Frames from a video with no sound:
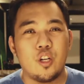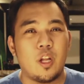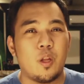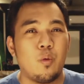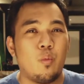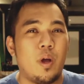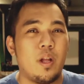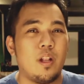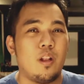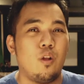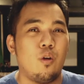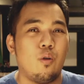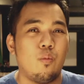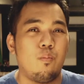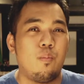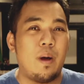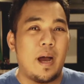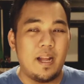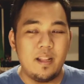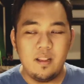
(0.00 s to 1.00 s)
Jordan one Low
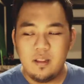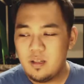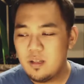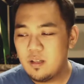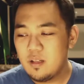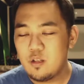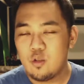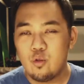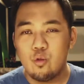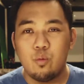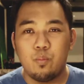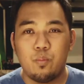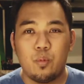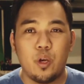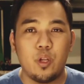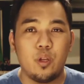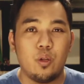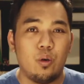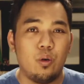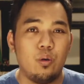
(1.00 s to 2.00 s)
banned two
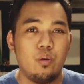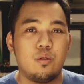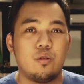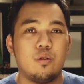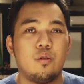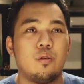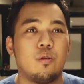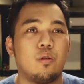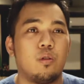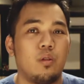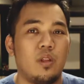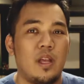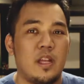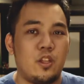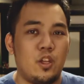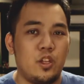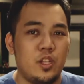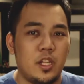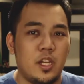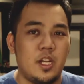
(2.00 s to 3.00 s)
point oh. So,
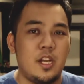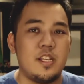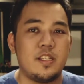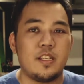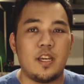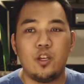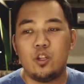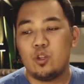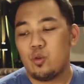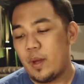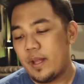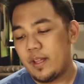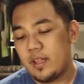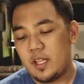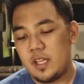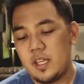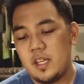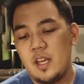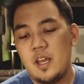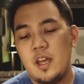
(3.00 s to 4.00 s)
ito yung nirelease ngayon,
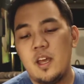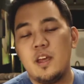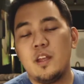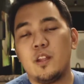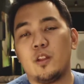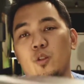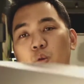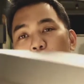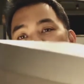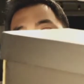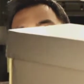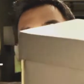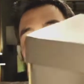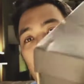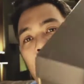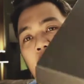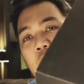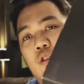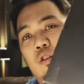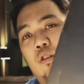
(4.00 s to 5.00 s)
twenty
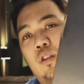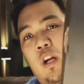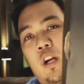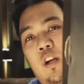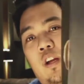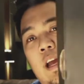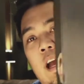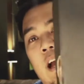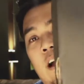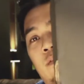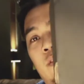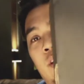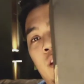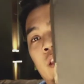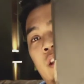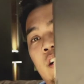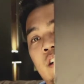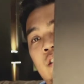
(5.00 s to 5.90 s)
twenty-one. So there you have it.